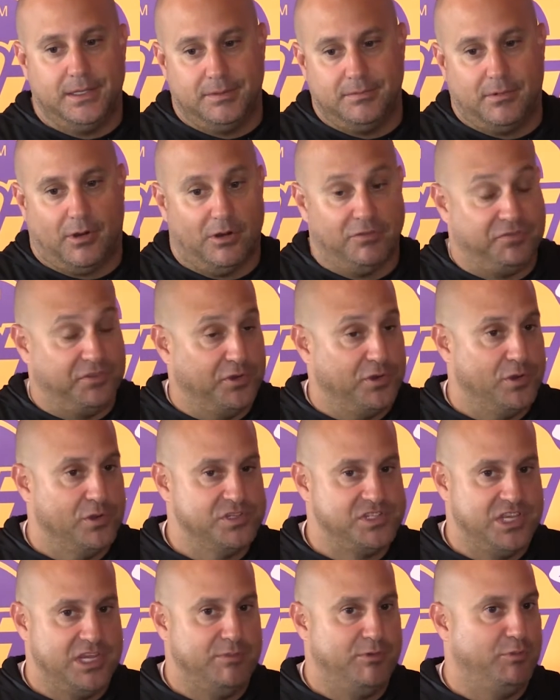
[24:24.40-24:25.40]
Our field
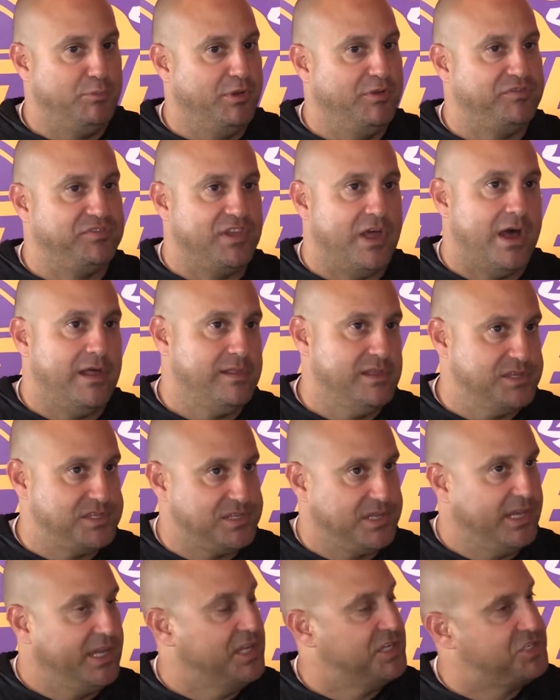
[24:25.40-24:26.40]
goal team had been
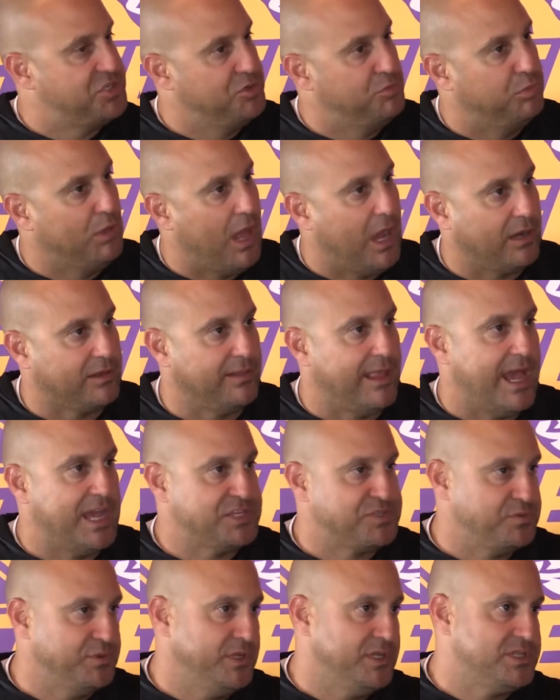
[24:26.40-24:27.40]
flawless. They get 2 blocked
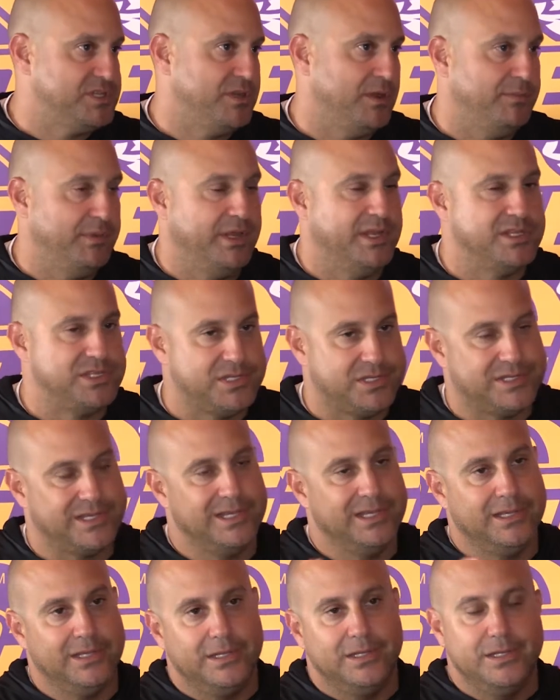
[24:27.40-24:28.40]
last week. So, it's,
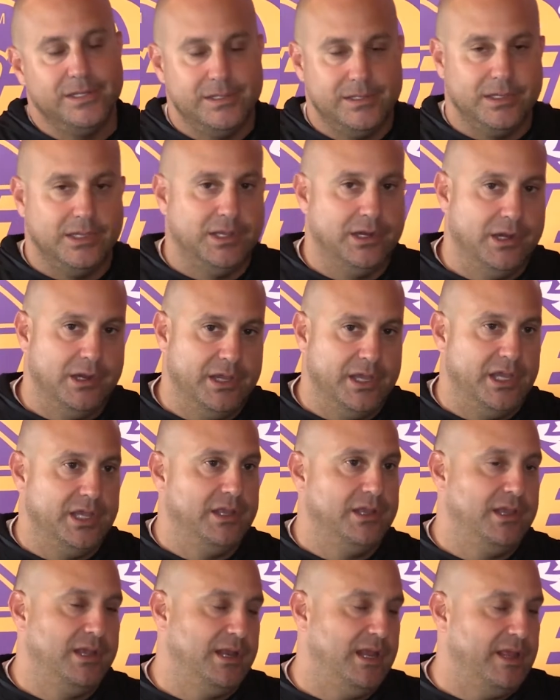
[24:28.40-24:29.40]

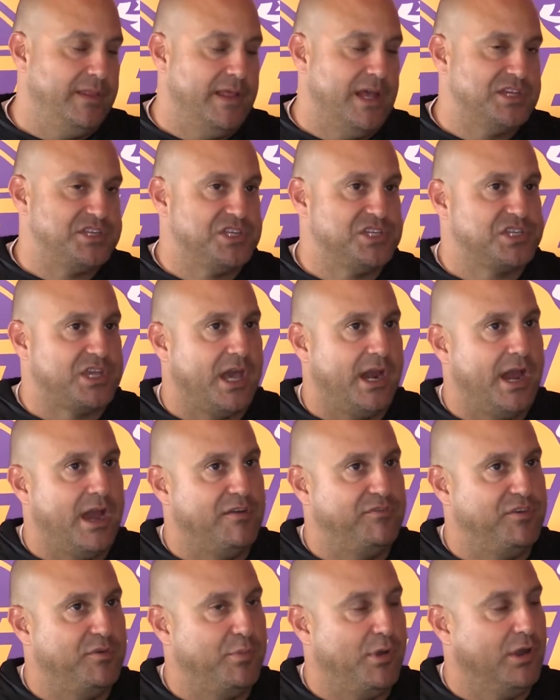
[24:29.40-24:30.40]
and that's just kind of
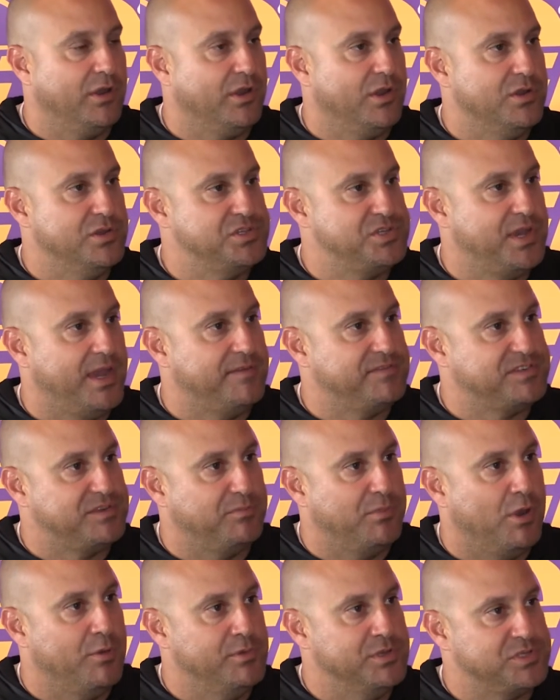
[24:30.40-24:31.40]
how football goes. You have
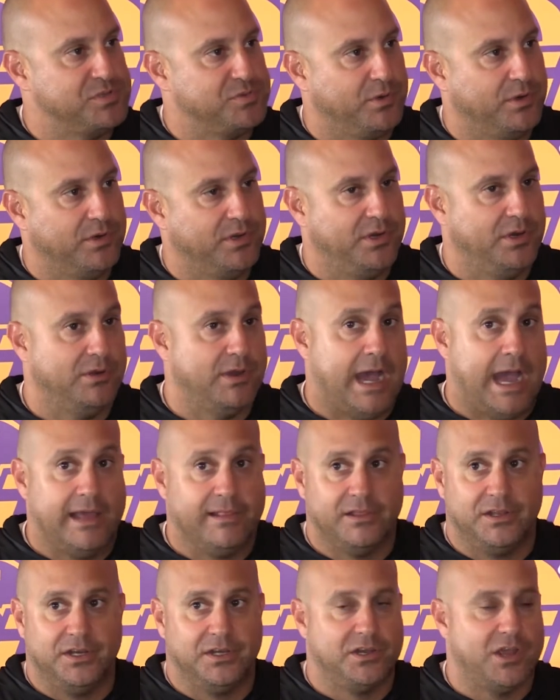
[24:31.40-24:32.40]
some moments where,
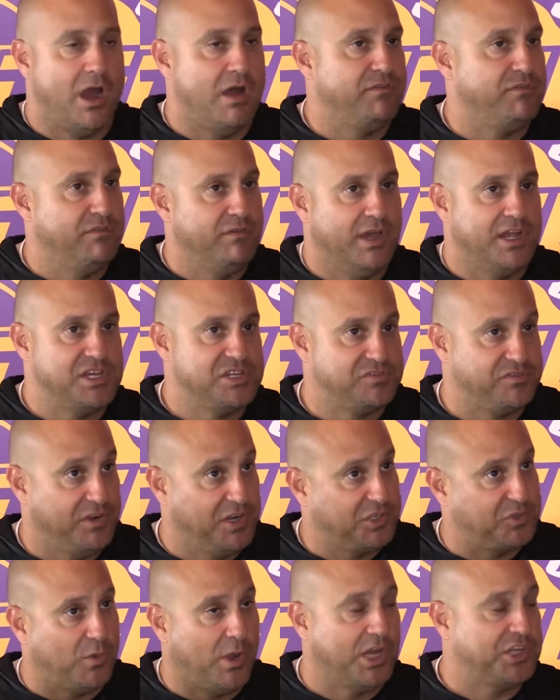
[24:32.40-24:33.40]
Highland and Coffeyville, I just
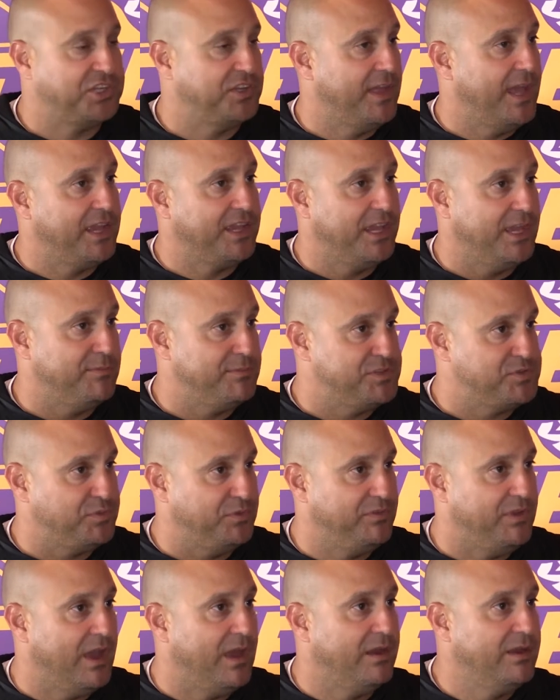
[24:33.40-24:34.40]
finished watching that game because
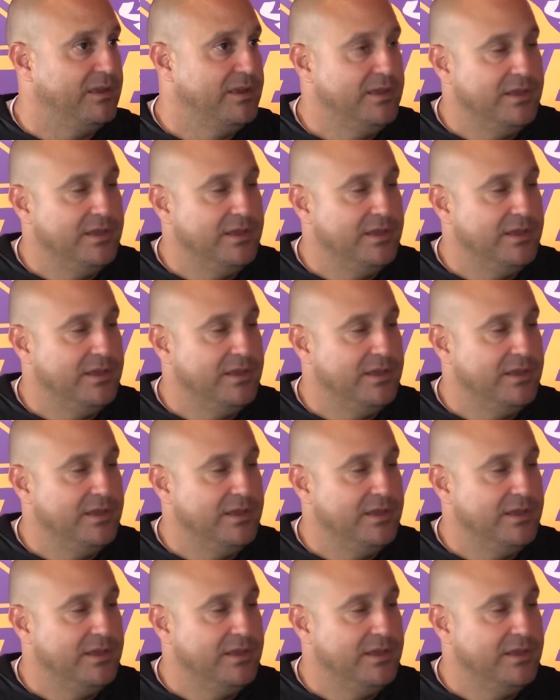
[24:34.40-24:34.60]
we've got